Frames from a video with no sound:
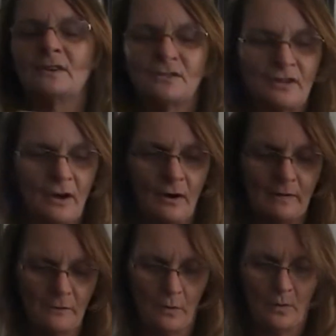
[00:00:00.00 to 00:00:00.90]
So,
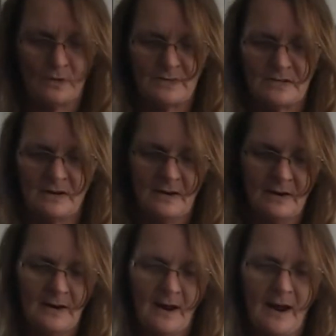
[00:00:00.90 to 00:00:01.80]
of course,
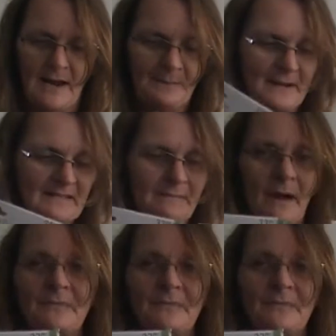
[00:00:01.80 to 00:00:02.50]
I picked them up.